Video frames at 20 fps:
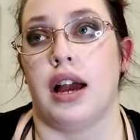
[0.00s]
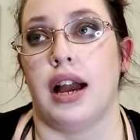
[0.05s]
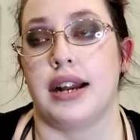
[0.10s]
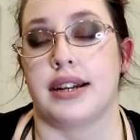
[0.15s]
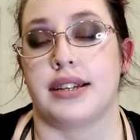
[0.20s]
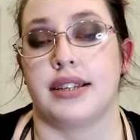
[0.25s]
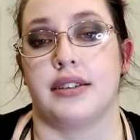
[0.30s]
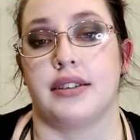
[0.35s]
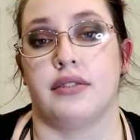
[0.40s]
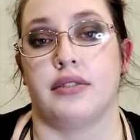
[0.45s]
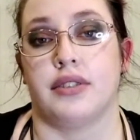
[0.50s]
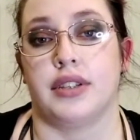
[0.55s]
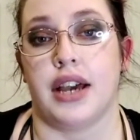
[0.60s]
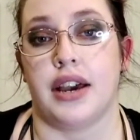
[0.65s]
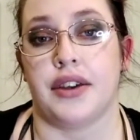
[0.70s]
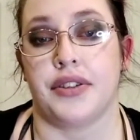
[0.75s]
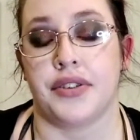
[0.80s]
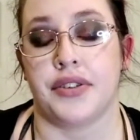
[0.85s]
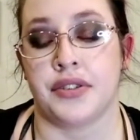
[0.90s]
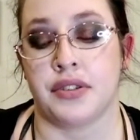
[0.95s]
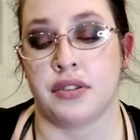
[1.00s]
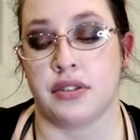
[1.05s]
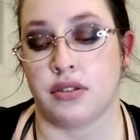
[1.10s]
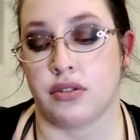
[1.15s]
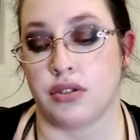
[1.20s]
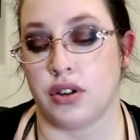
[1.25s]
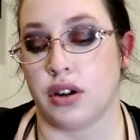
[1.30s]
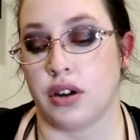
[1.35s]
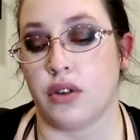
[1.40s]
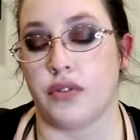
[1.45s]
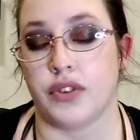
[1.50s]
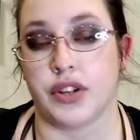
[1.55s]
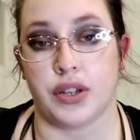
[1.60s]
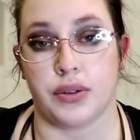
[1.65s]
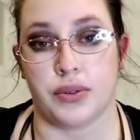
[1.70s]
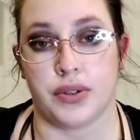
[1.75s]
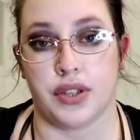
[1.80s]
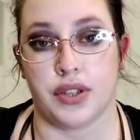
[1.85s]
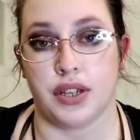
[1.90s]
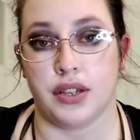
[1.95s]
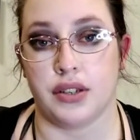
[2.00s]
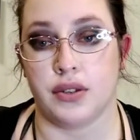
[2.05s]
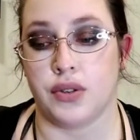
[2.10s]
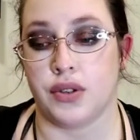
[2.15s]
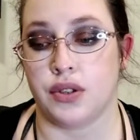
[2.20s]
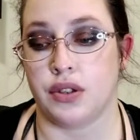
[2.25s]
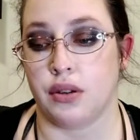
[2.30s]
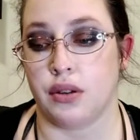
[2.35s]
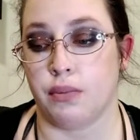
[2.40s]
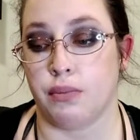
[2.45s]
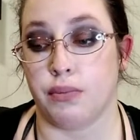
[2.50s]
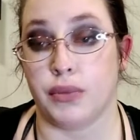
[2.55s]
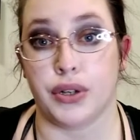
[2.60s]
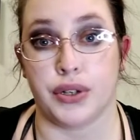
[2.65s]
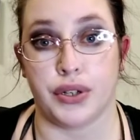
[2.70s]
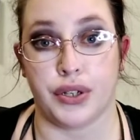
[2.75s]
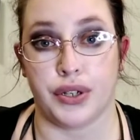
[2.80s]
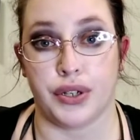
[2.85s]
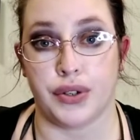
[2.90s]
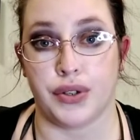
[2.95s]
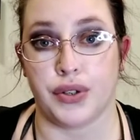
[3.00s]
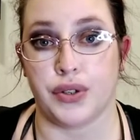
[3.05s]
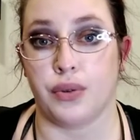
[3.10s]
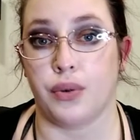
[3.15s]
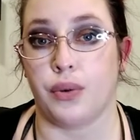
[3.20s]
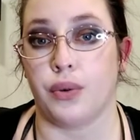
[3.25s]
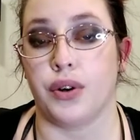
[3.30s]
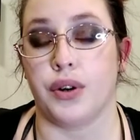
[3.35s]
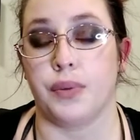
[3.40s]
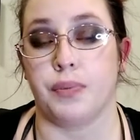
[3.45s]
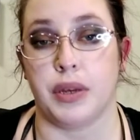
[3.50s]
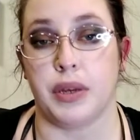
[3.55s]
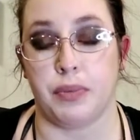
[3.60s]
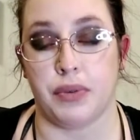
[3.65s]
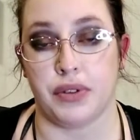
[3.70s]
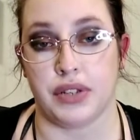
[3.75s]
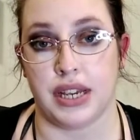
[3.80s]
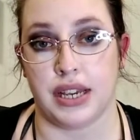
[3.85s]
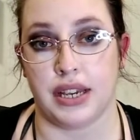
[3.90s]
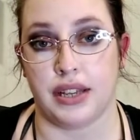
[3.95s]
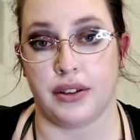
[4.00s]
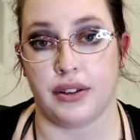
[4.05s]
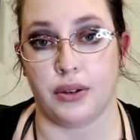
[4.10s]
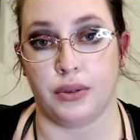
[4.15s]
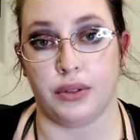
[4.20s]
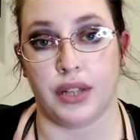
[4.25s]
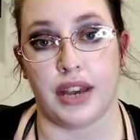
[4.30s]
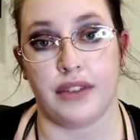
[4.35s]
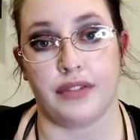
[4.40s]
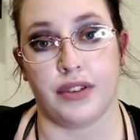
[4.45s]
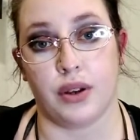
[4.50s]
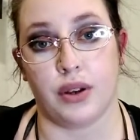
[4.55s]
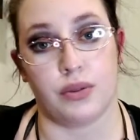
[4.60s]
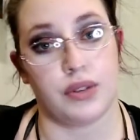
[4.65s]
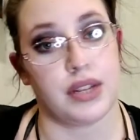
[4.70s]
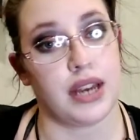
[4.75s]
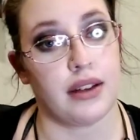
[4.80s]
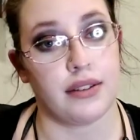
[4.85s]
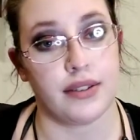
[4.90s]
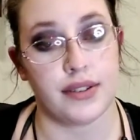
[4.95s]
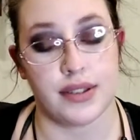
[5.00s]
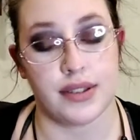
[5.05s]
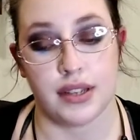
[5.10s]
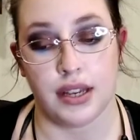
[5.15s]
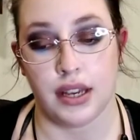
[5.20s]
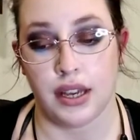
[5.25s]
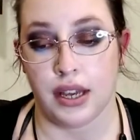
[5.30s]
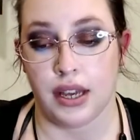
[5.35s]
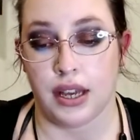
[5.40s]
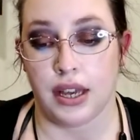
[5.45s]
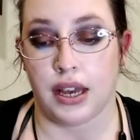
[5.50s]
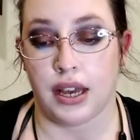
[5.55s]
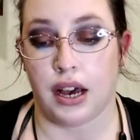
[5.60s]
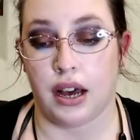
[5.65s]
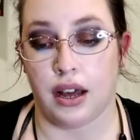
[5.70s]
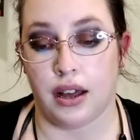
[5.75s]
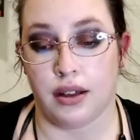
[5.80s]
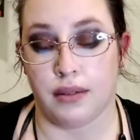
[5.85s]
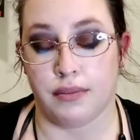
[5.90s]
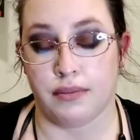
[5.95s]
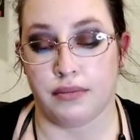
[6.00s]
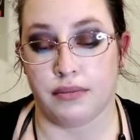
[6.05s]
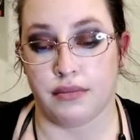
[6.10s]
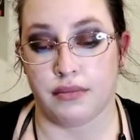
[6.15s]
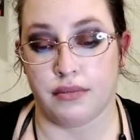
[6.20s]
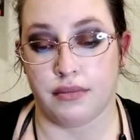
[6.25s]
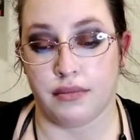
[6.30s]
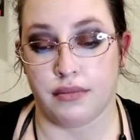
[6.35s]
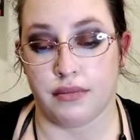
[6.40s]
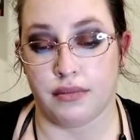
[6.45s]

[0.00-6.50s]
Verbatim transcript: accidental deaths, drug overdoses, murders, or people taking their own life in hotels. Um,